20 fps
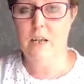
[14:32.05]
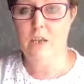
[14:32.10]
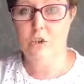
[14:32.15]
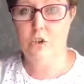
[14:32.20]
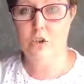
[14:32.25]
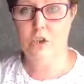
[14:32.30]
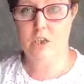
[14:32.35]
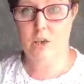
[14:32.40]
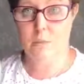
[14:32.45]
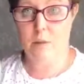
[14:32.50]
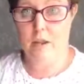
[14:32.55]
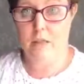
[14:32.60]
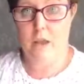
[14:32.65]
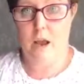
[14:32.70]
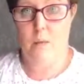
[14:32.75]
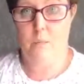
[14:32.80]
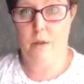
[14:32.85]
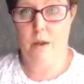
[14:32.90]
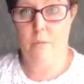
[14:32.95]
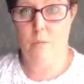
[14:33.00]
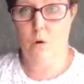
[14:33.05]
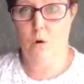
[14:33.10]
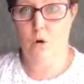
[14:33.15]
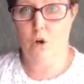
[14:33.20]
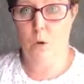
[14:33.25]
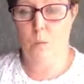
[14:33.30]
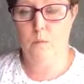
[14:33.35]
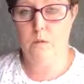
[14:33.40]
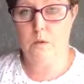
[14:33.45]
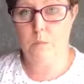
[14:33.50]
just to make that a bit more
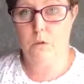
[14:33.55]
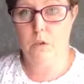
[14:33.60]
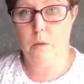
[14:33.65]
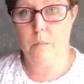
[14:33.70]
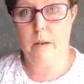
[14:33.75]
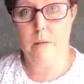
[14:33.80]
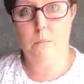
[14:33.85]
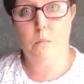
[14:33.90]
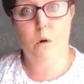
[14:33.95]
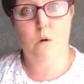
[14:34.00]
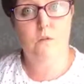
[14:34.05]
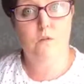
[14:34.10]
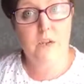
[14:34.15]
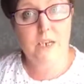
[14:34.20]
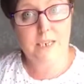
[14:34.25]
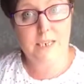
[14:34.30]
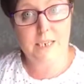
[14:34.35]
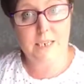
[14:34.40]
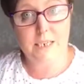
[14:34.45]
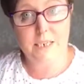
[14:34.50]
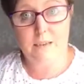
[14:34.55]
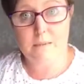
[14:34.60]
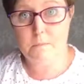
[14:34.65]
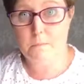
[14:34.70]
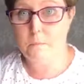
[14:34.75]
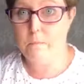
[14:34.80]
comfortable and a bit more fitted